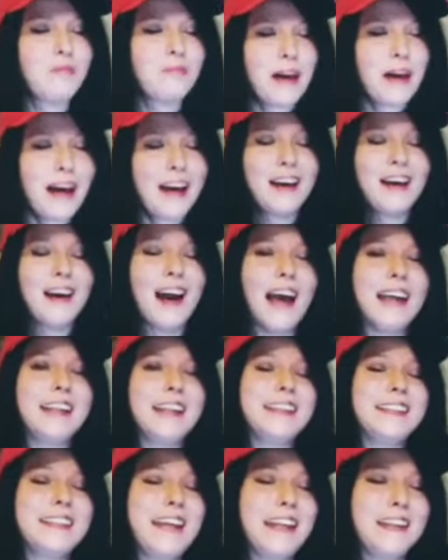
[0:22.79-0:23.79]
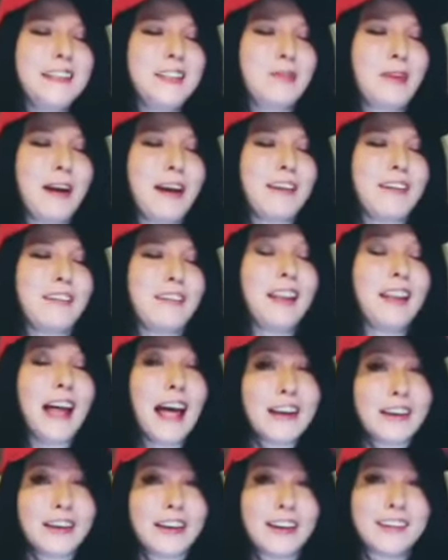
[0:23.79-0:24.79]
But I decided to write a
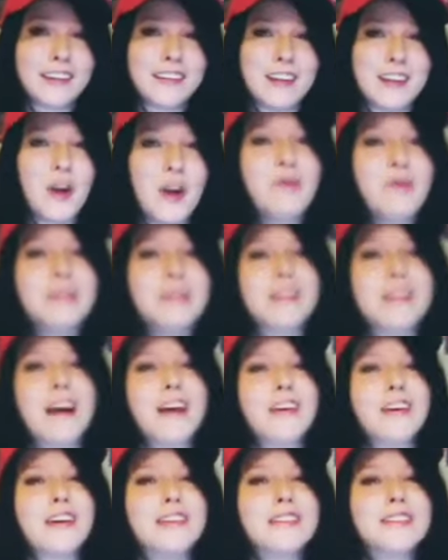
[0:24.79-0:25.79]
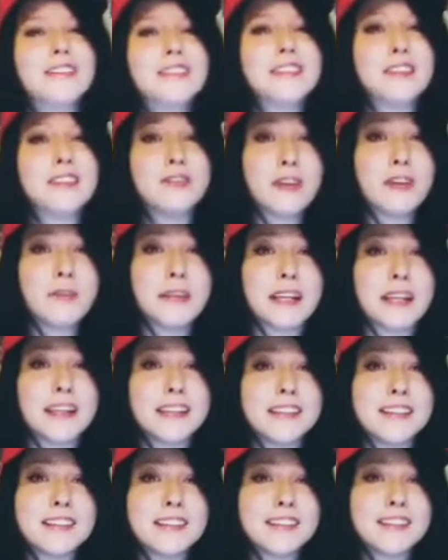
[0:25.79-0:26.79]
letter, an open letter, to
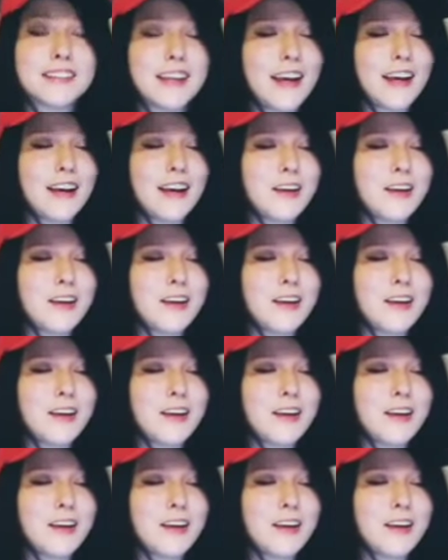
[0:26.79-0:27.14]
feminists